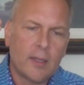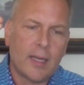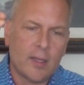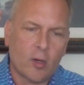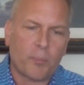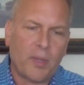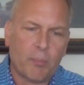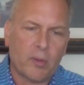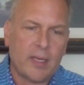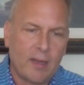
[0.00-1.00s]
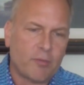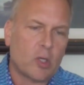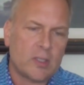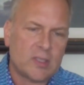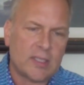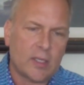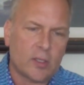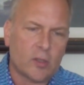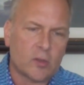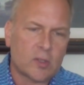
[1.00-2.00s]
And there are people that have good
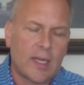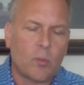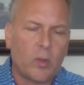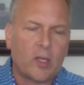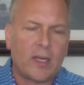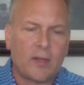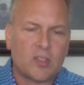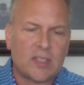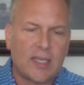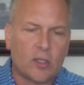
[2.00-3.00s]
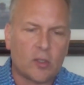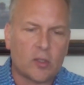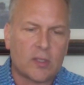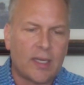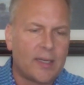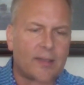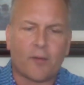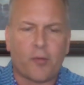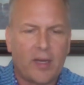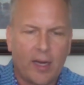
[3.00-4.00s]
standards, and we could have standards in
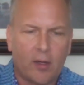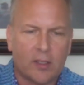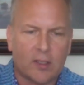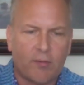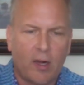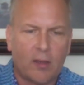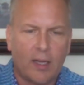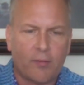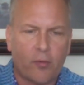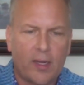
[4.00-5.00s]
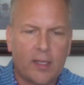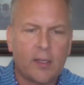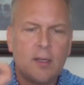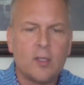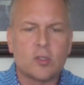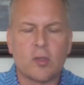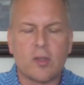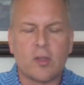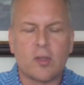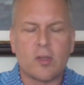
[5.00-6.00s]
different areas of our life, right? So
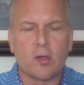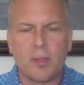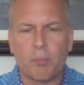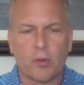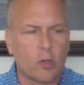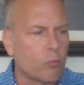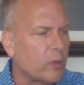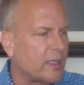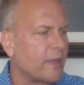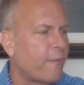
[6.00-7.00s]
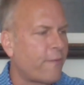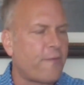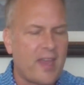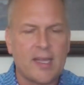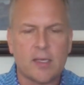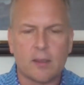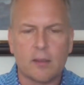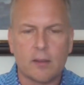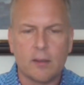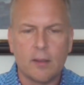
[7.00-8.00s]
there, there are some people that are really fit,